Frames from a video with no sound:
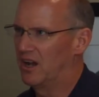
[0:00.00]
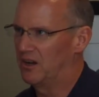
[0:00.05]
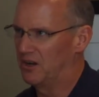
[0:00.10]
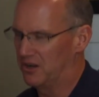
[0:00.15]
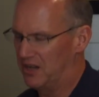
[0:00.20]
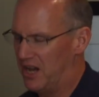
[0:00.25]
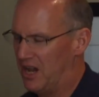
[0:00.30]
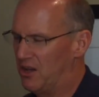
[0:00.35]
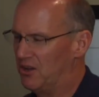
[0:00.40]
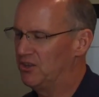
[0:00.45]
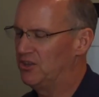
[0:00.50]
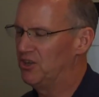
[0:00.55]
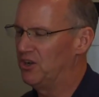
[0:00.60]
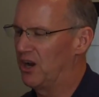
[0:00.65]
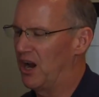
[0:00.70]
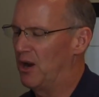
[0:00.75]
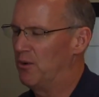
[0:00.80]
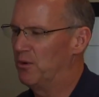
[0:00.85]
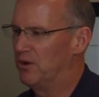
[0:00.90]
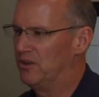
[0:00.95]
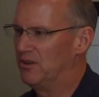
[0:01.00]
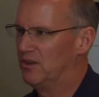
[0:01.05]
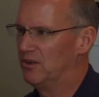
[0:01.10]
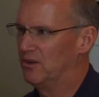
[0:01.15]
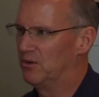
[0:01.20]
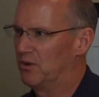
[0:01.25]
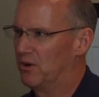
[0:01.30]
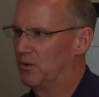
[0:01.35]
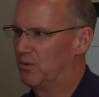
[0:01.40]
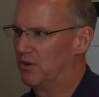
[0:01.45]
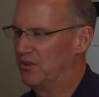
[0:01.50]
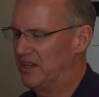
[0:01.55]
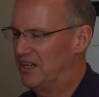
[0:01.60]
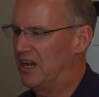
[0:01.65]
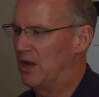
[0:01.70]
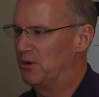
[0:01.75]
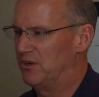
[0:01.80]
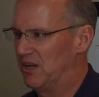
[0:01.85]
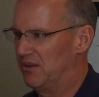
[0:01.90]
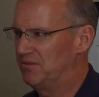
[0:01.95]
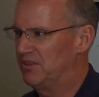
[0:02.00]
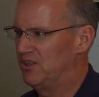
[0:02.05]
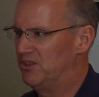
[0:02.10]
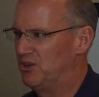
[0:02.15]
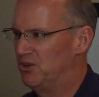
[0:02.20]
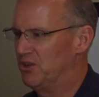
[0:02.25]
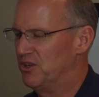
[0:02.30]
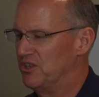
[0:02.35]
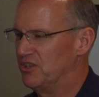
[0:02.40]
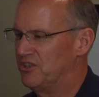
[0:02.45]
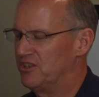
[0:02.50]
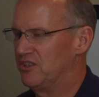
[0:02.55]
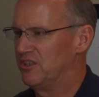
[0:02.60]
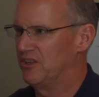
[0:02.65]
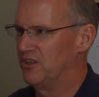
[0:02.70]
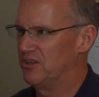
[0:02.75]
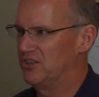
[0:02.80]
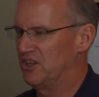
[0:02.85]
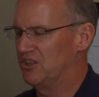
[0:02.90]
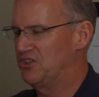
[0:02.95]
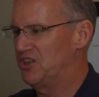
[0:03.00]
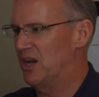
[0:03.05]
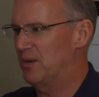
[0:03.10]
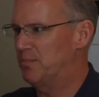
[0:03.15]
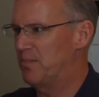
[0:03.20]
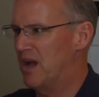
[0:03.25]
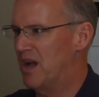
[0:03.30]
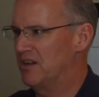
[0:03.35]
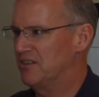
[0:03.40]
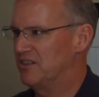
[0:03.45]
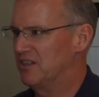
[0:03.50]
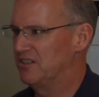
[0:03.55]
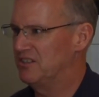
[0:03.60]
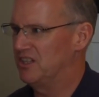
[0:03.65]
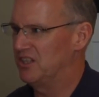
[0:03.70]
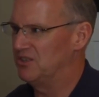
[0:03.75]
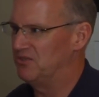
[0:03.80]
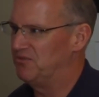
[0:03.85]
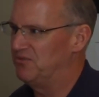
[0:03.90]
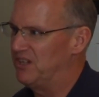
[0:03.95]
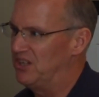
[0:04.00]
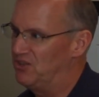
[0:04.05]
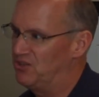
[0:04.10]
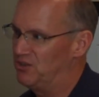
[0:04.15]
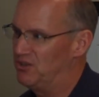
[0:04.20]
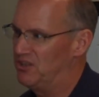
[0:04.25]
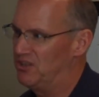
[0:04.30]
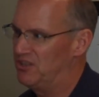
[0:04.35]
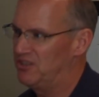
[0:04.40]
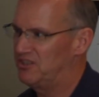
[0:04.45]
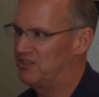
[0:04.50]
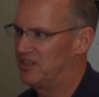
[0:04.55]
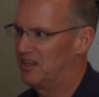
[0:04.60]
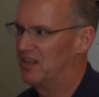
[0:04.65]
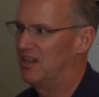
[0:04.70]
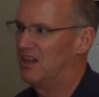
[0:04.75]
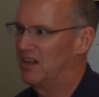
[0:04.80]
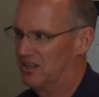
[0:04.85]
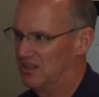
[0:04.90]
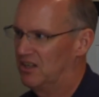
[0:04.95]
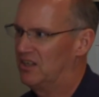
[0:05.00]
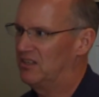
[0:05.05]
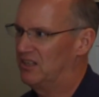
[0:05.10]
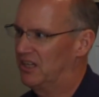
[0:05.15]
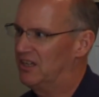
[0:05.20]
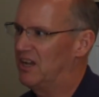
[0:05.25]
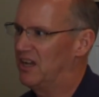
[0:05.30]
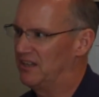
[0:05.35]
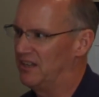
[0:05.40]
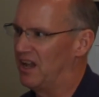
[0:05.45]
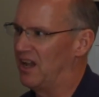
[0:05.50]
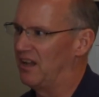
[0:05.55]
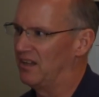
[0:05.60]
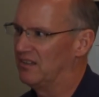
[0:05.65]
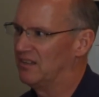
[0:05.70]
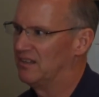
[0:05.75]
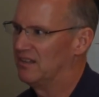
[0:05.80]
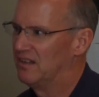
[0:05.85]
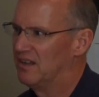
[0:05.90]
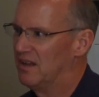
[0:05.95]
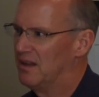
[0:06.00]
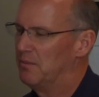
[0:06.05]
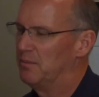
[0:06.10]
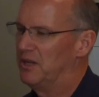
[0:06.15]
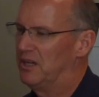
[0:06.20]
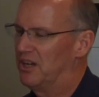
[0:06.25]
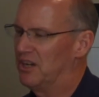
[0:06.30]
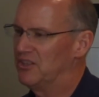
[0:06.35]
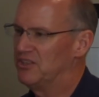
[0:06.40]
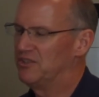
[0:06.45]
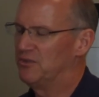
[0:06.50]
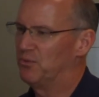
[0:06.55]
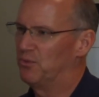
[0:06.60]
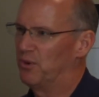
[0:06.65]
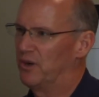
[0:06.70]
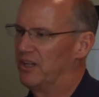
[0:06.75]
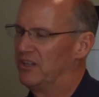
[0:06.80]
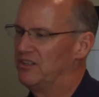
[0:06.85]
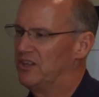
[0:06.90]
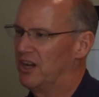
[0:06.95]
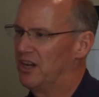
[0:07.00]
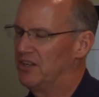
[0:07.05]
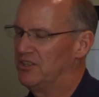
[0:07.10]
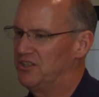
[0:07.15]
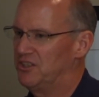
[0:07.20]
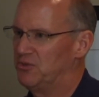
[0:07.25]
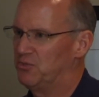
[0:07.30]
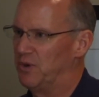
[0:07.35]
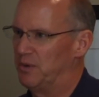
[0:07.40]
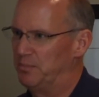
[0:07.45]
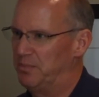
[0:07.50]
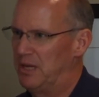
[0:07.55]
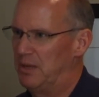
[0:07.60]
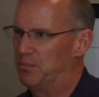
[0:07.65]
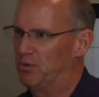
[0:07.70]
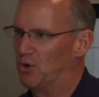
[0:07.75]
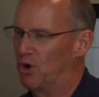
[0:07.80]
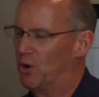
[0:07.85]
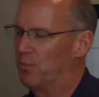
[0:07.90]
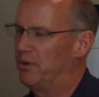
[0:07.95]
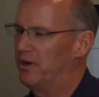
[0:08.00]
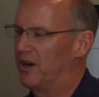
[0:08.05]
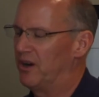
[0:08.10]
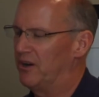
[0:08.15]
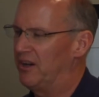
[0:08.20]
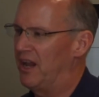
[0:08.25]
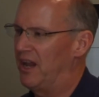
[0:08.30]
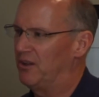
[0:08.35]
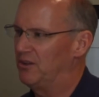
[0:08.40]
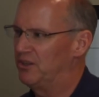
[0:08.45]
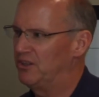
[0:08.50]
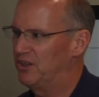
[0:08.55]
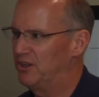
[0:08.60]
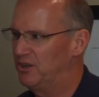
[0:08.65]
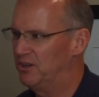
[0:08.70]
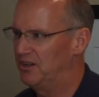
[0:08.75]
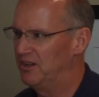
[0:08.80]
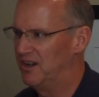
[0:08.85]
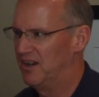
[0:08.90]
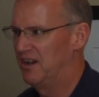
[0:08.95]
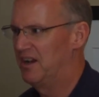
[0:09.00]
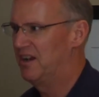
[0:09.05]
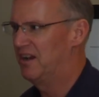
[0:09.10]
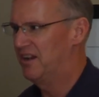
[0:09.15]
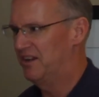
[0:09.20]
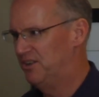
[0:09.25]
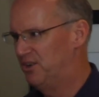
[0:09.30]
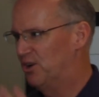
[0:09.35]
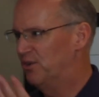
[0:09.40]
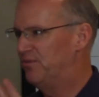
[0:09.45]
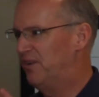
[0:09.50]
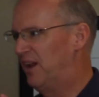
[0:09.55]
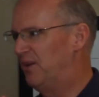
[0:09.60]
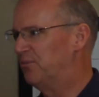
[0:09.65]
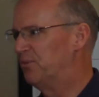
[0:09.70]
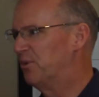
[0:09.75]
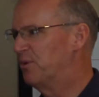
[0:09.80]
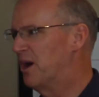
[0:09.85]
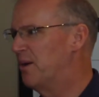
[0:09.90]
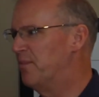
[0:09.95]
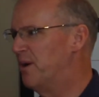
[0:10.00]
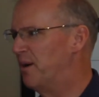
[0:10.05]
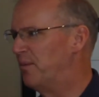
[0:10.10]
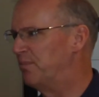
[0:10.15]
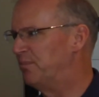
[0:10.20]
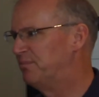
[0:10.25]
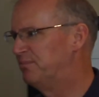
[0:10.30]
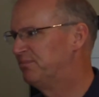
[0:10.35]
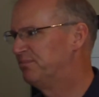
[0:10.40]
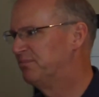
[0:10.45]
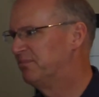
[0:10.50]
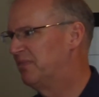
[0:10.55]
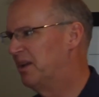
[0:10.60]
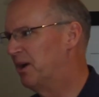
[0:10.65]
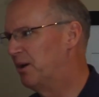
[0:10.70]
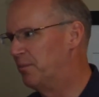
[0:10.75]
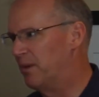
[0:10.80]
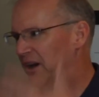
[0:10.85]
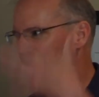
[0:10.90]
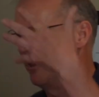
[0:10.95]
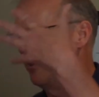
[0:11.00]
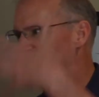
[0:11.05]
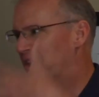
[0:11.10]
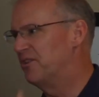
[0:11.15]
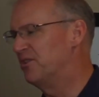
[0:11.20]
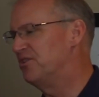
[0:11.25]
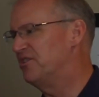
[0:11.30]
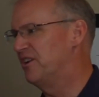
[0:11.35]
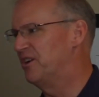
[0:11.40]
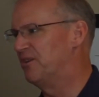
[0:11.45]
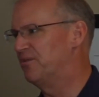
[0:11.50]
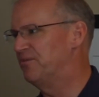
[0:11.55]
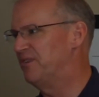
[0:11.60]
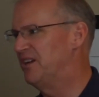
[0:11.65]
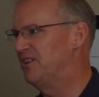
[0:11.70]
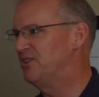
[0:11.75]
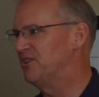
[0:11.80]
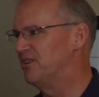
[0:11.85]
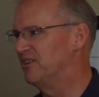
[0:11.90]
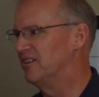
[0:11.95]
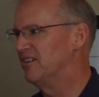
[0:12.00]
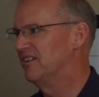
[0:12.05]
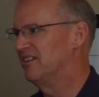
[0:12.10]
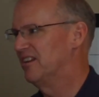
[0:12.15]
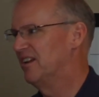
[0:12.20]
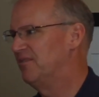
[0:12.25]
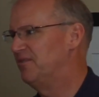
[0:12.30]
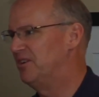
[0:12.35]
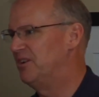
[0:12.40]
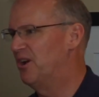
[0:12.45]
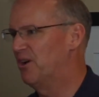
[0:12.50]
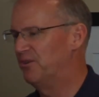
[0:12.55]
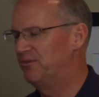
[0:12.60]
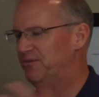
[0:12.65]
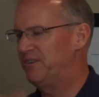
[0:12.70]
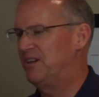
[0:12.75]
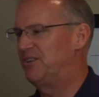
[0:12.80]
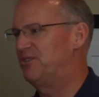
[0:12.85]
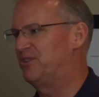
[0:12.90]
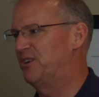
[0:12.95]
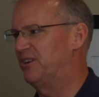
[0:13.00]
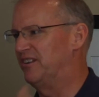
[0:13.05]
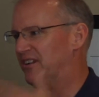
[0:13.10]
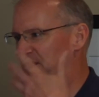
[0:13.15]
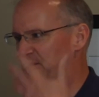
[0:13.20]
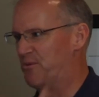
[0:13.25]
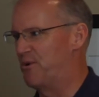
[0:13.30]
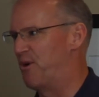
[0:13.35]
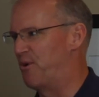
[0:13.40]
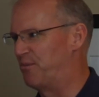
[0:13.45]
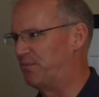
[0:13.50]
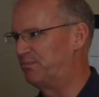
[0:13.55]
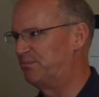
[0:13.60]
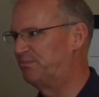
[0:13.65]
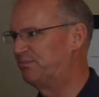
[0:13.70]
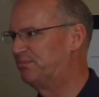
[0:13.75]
on our calendar, I would one thing I would definitely do is there's a checkbox that says feature this click on that. Because what it does is when people open our calendar, your event will come up among the others that are featured. If you don't feature it, it won't.